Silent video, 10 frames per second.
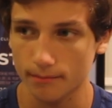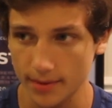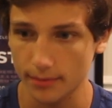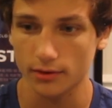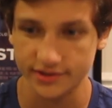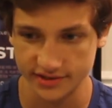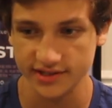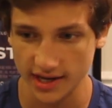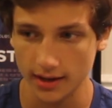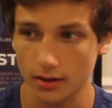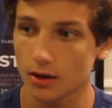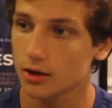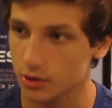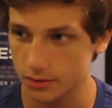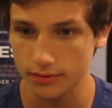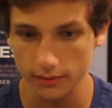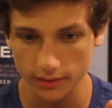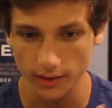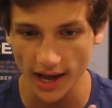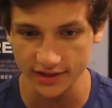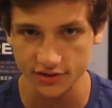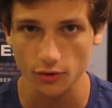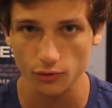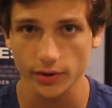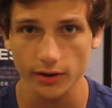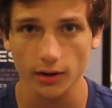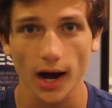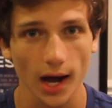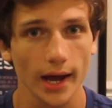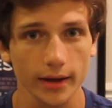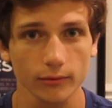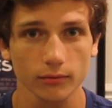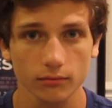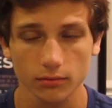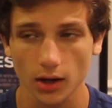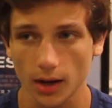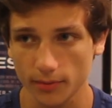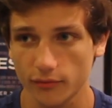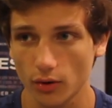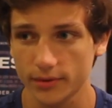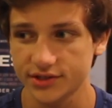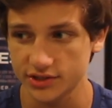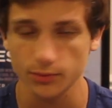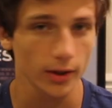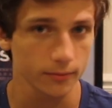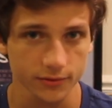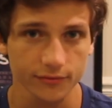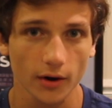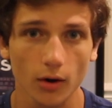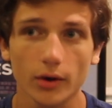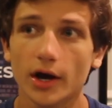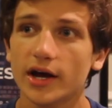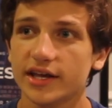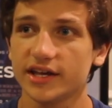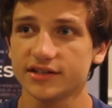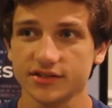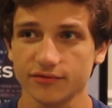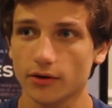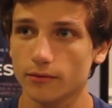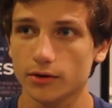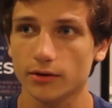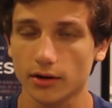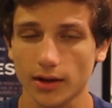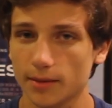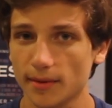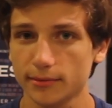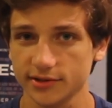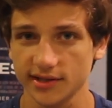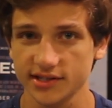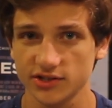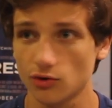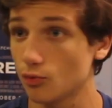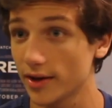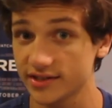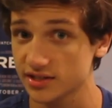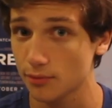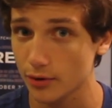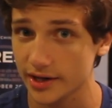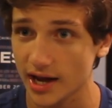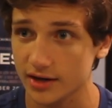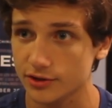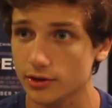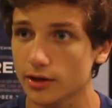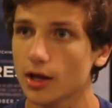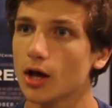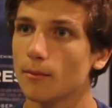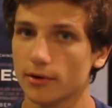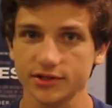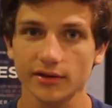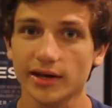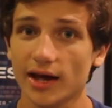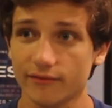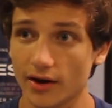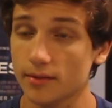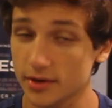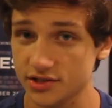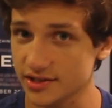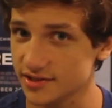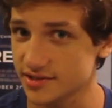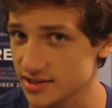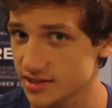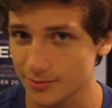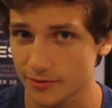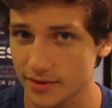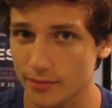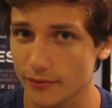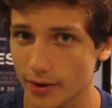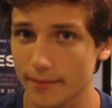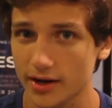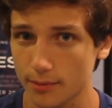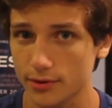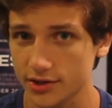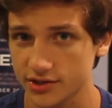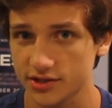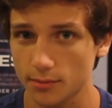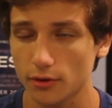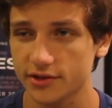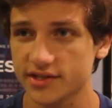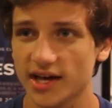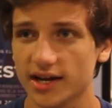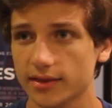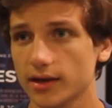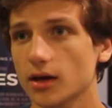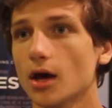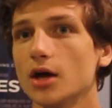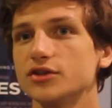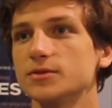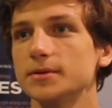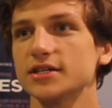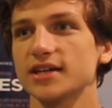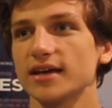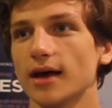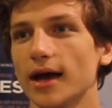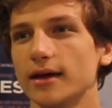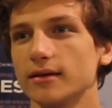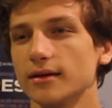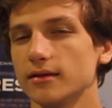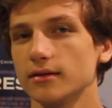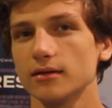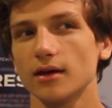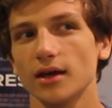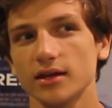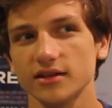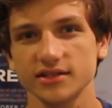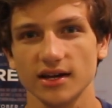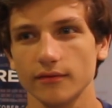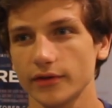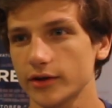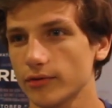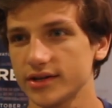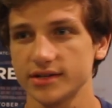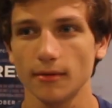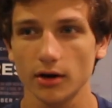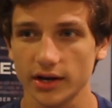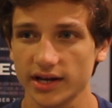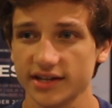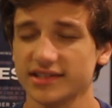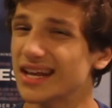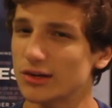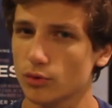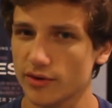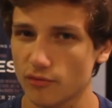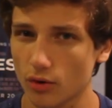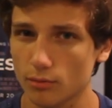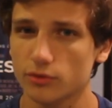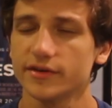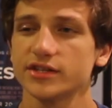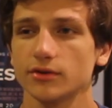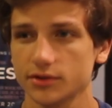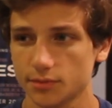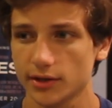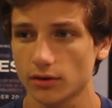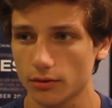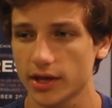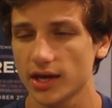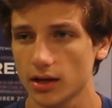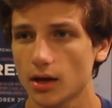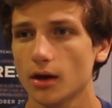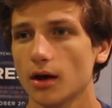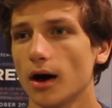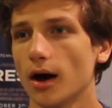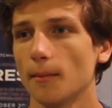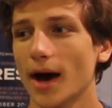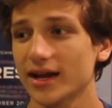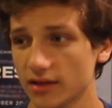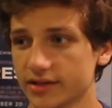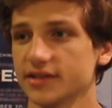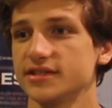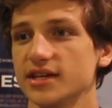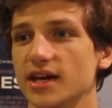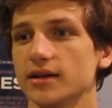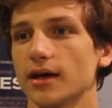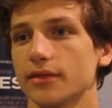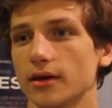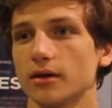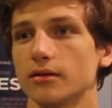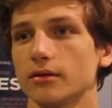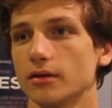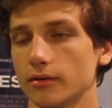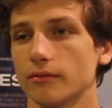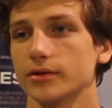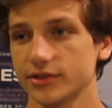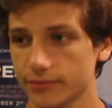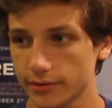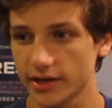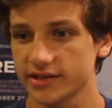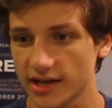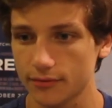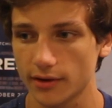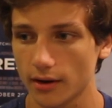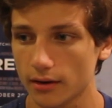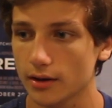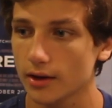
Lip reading: people are saying has a career high performance, is Willem Dafoe. He is the front runner on a lot of people's list to win supporting actor. Personally, I'd very much like to see movie before I make a prediction as bold as that, I think. Just because it doesn't have like crazy marketing. It's an A24 movie, so it's pretty low key. I'd like to see it, and I think, you know, once it really gets out there,